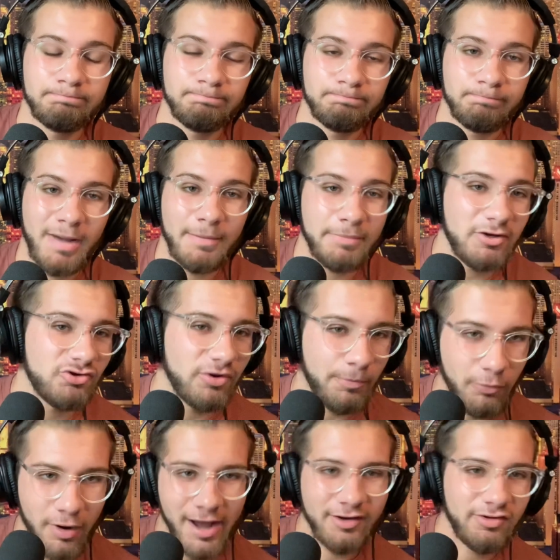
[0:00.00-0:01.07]
Might be
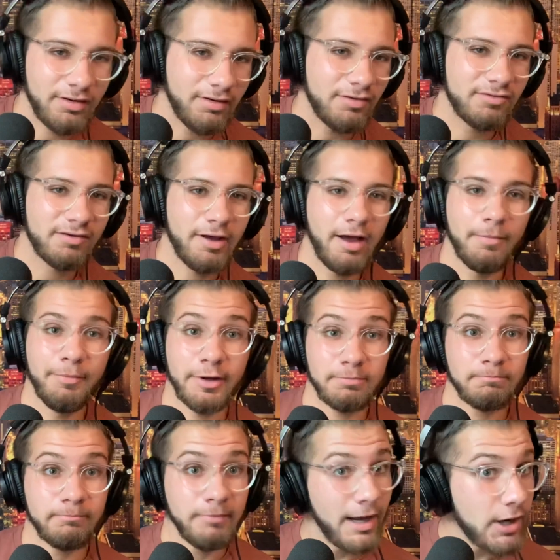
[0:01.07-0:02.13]
surprising to some, but
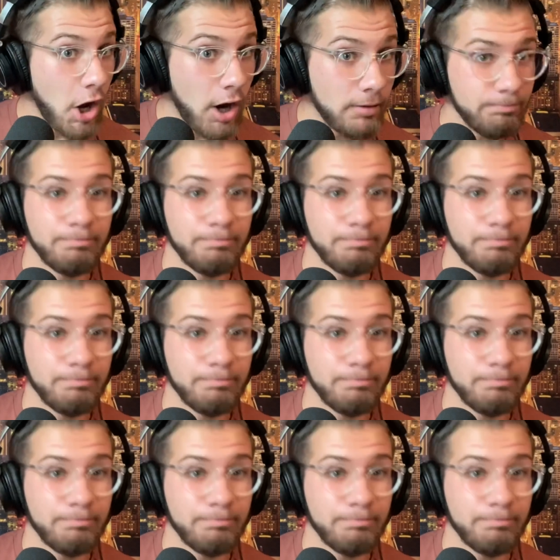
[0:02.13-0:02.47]
they are.